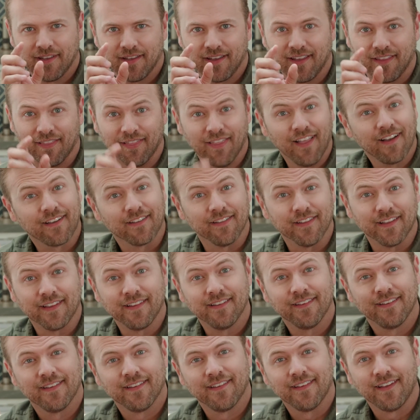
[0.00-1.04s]
And luckily,
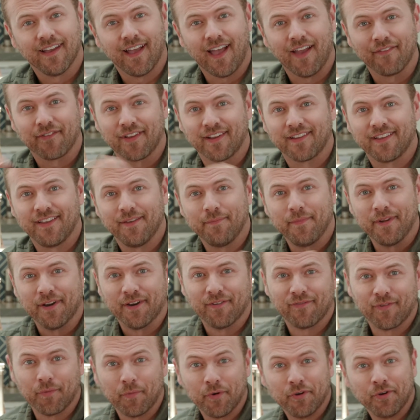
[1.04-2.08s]
I've got Kim here
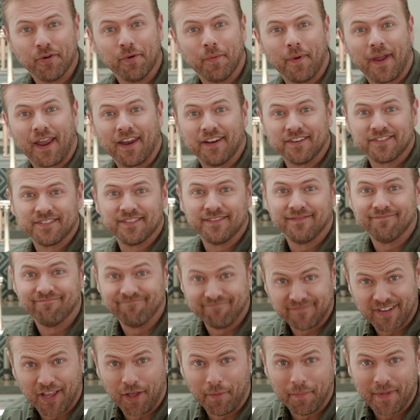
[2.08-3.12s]
from Renew by Anderson
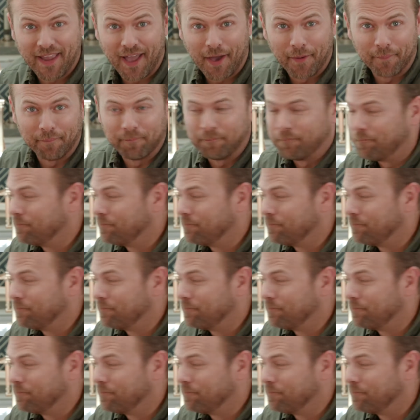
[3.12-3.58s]
to help me out.